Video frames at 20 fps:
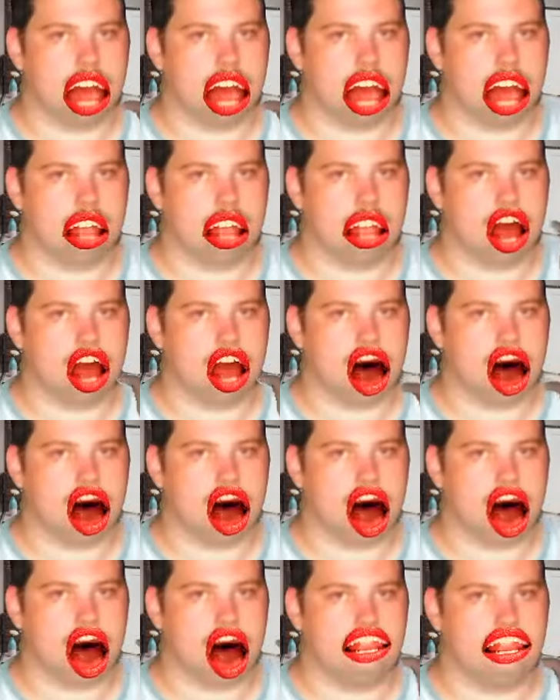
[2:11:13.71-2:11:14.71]
You need to be
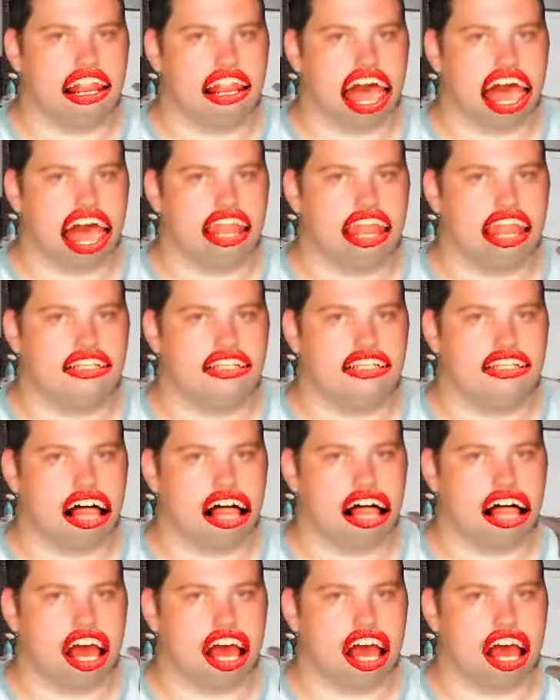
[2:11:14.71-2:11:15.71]
connected to the internet to
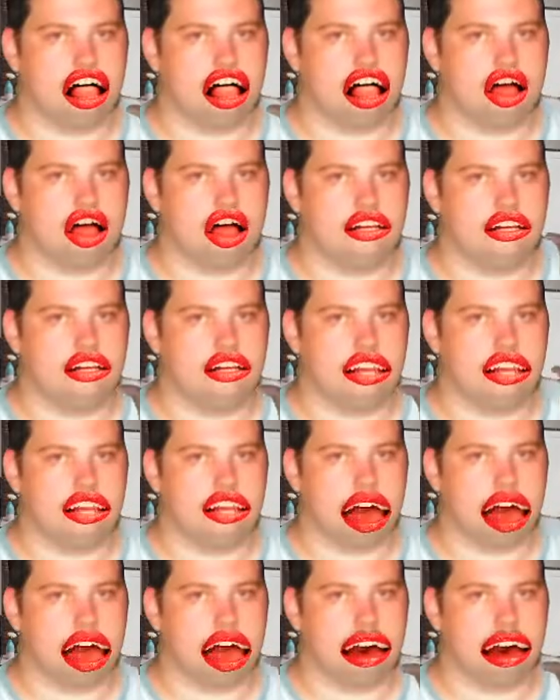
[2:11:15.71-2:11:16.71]
play that game on
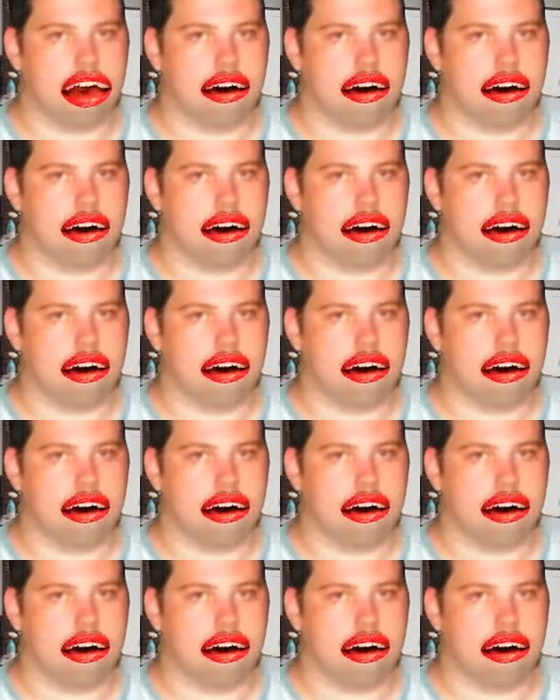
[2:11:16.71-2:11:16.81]
PC.